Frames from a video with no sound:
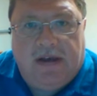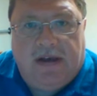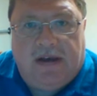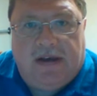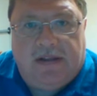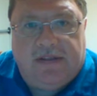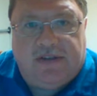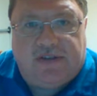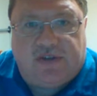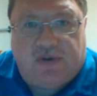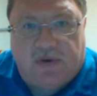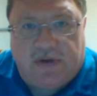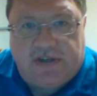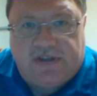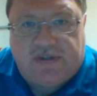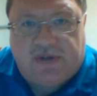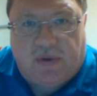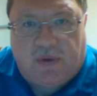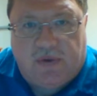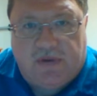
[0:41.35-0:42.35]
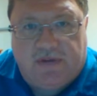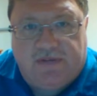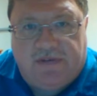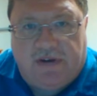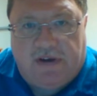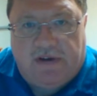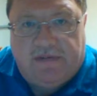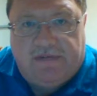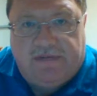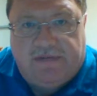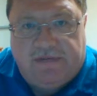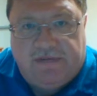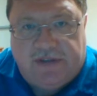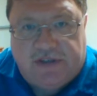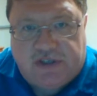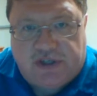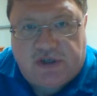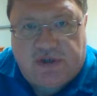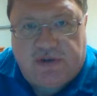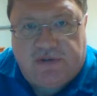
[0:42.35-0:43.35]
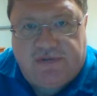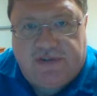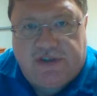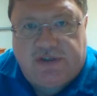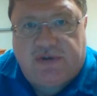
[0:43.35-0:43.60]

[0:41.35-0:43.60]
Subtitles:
the story is told of the children of